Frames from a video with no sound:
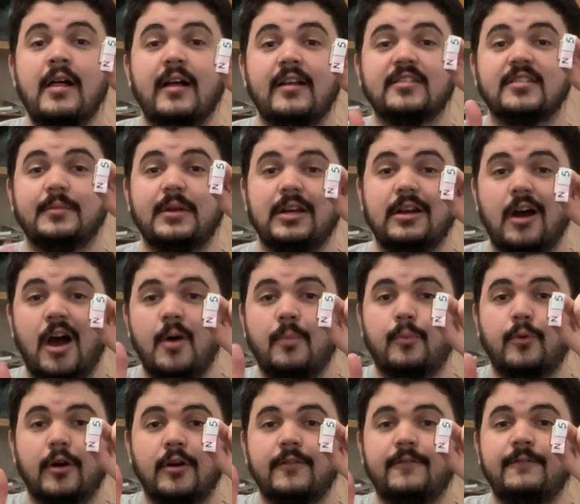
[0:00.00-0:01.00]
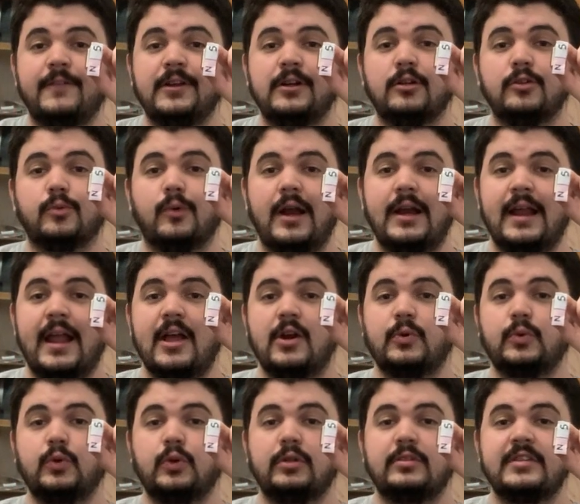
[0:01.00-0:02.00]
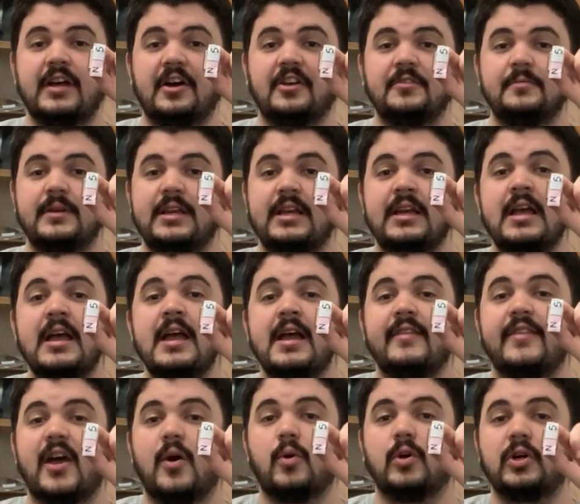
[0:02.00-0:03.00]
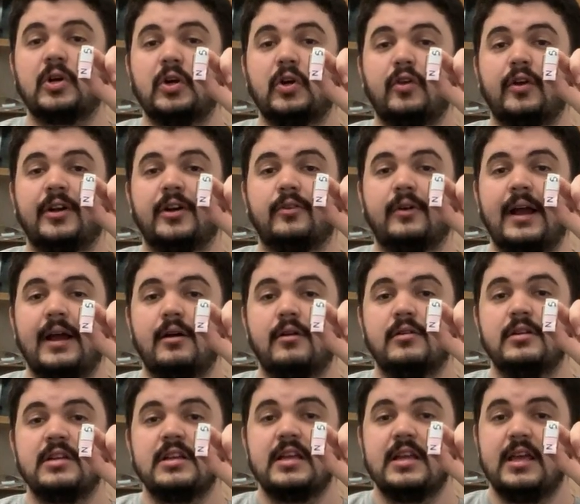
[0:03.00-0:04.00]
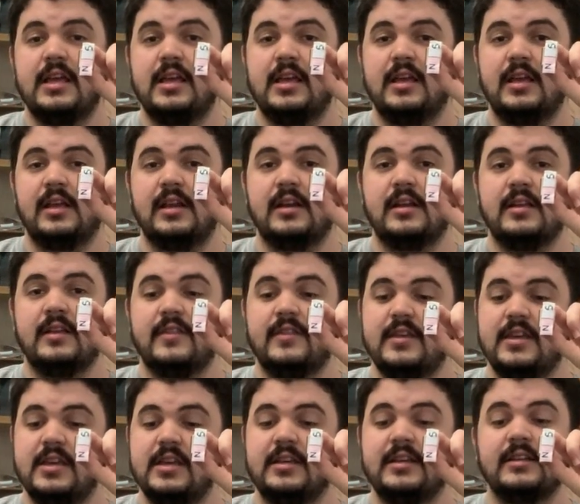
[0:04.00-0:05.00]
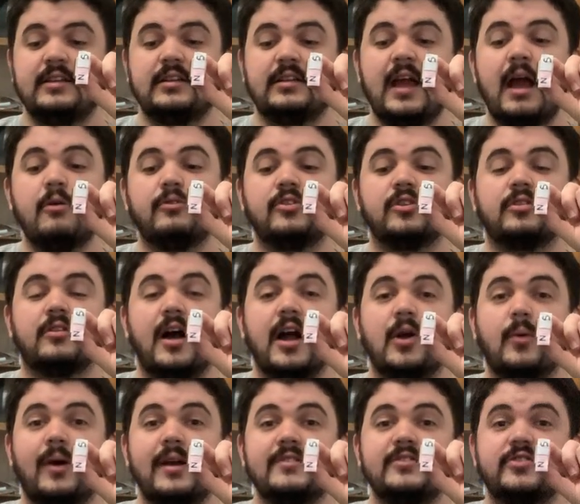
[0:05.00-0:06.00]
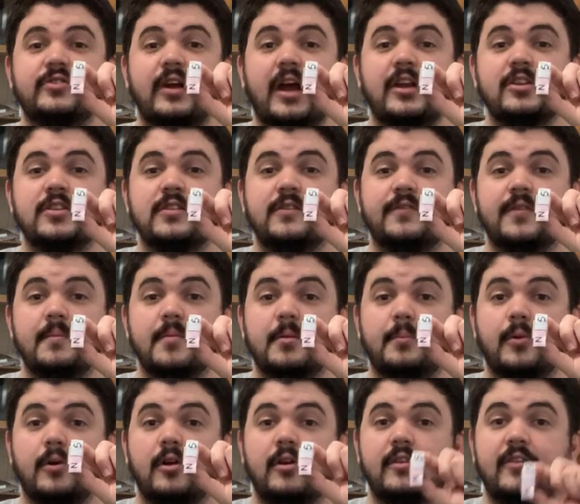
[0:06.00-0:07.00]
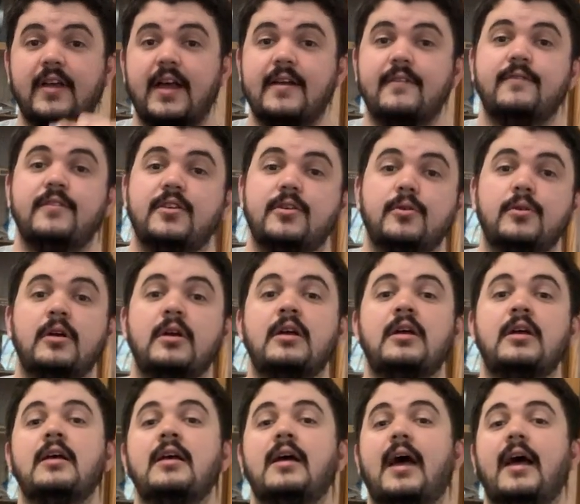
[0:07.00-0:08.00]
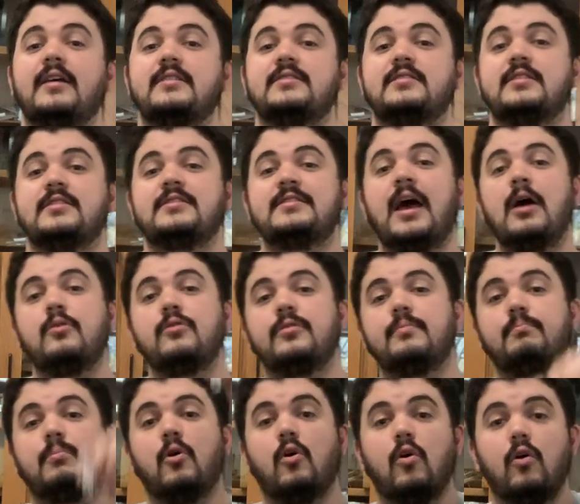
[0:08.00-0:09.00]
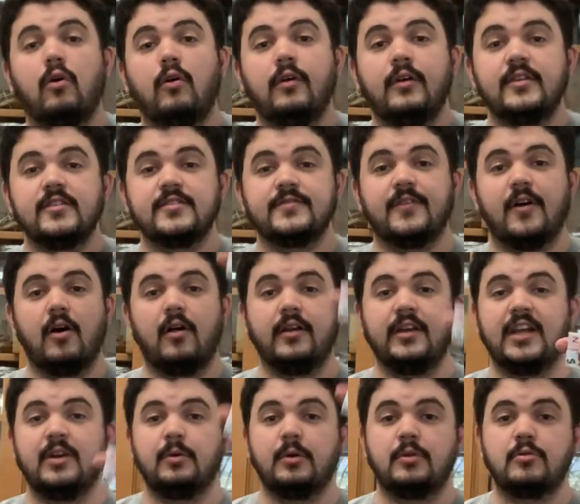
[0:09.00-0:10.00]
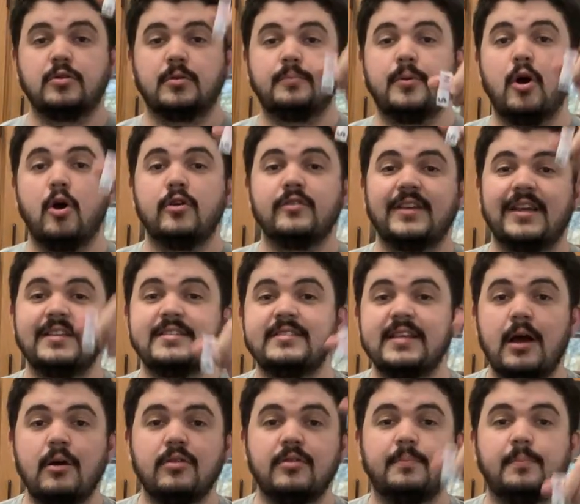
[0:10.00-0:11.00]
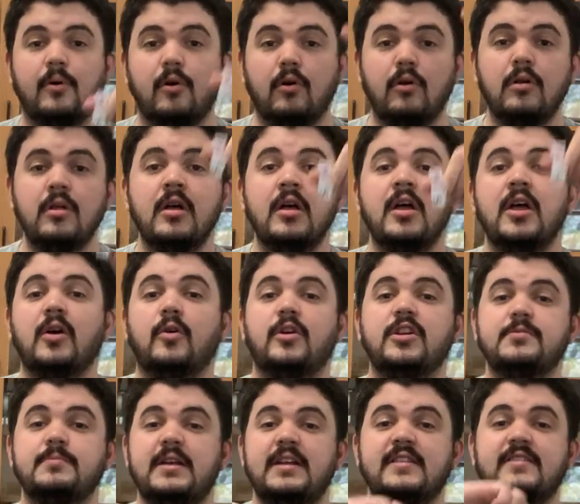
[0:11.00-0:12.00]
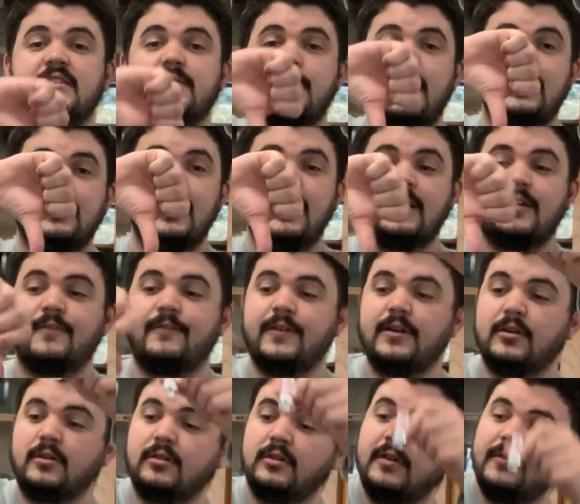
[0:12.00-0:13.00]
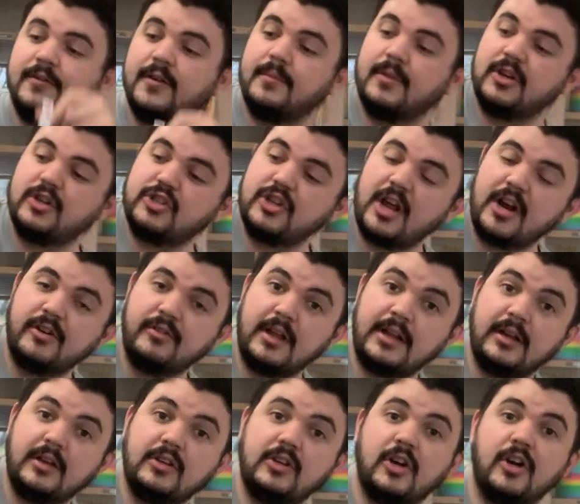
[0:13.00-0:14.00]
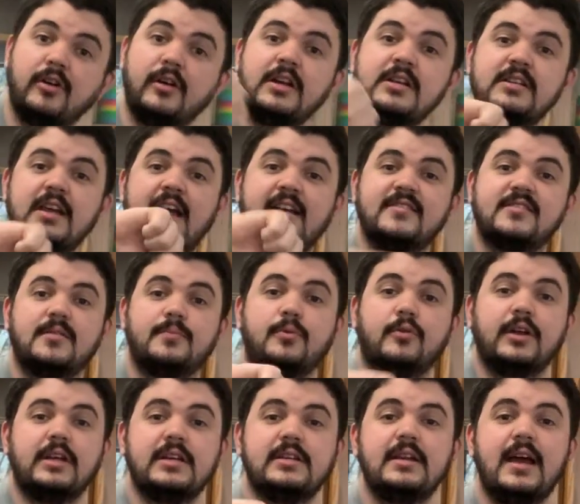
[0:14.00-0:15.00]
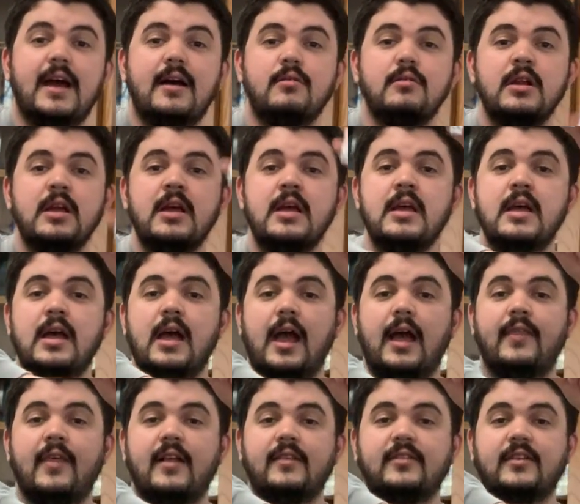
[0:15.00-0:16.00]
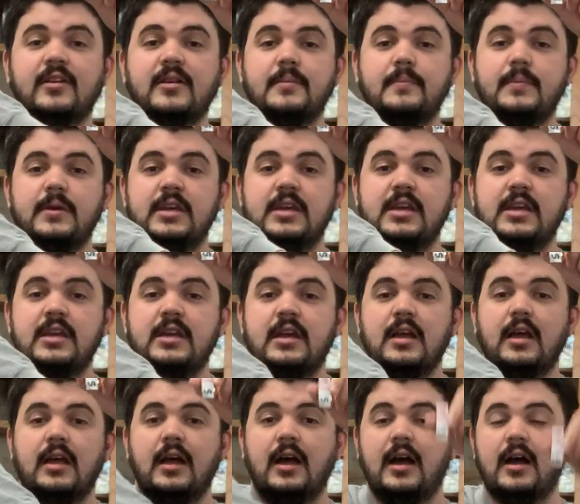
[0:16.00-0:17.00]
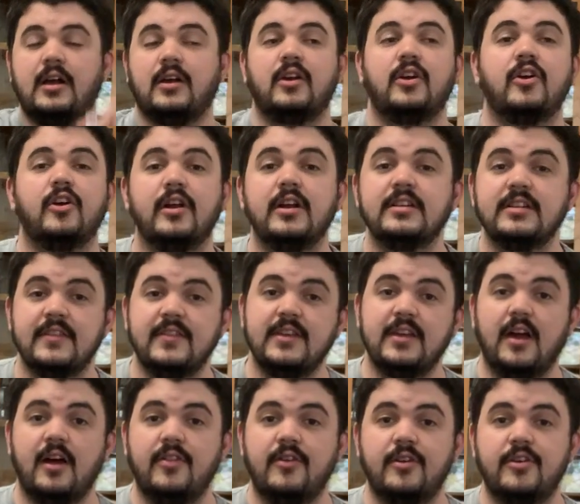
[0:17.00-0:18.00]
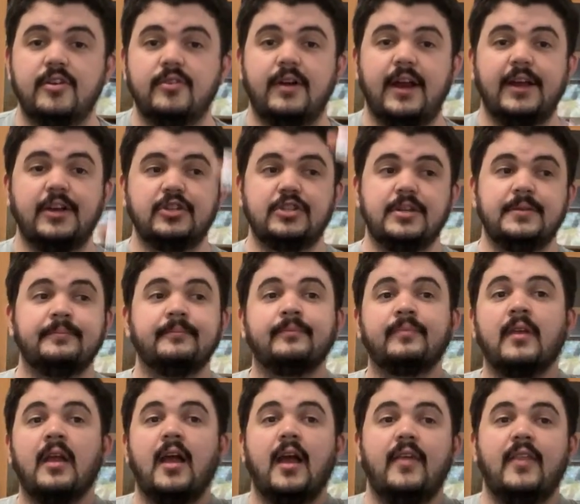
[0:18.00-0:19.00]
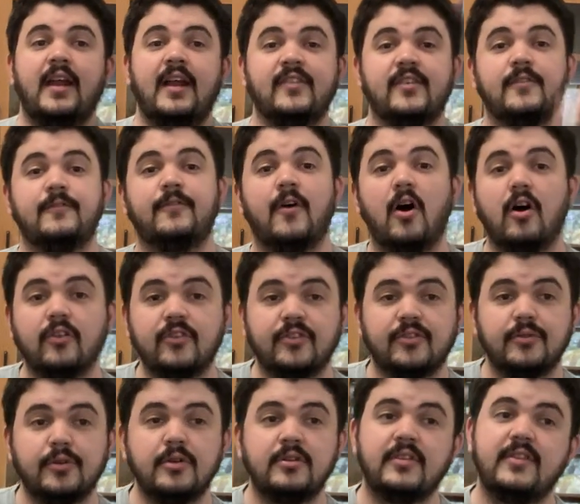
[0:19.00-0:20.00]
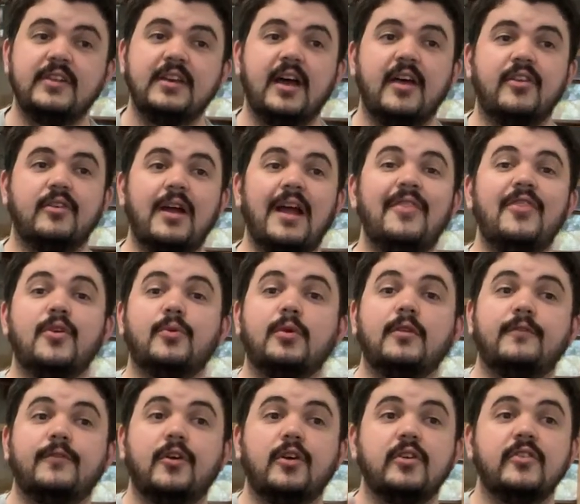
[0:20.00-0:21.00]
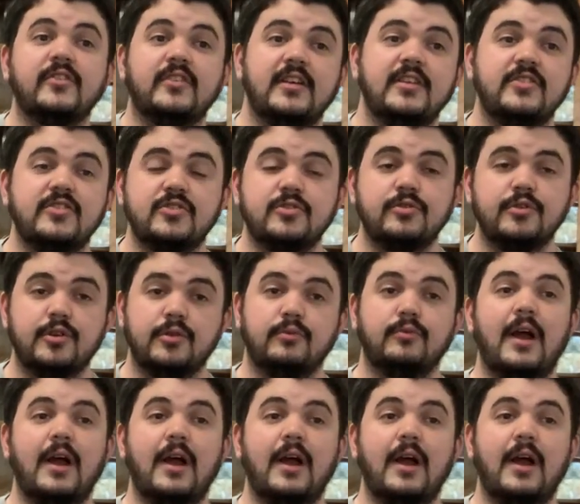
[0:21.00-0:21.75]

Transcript: That's going to be an upward field. Right-hand rule tells me that we're curling around in the counterclockwise direction from the bird's eye view. As the South Pole is falling in, we want to oppose a South Pole, which means the magnetic field from the generated current has to point down, and that's going to be current in the other direction. And then as it falls through to the other end, the reverse is true.